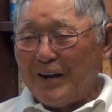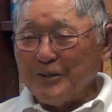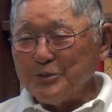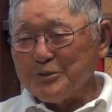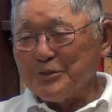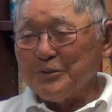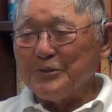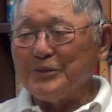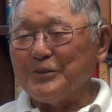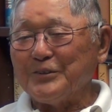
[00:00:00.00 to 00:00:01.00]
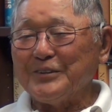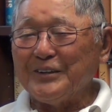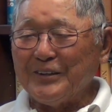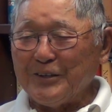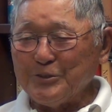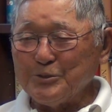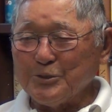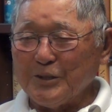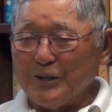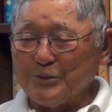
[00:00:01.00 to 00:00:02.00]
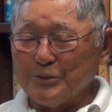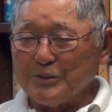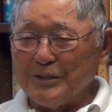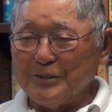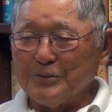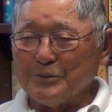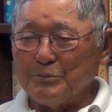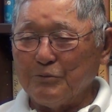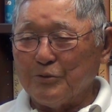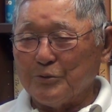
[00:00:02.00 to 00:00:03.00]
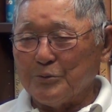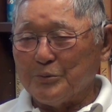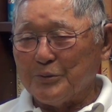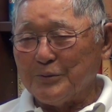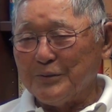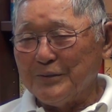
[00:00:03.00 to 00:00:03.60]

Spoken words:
I used to go there. I took Kendo before the war.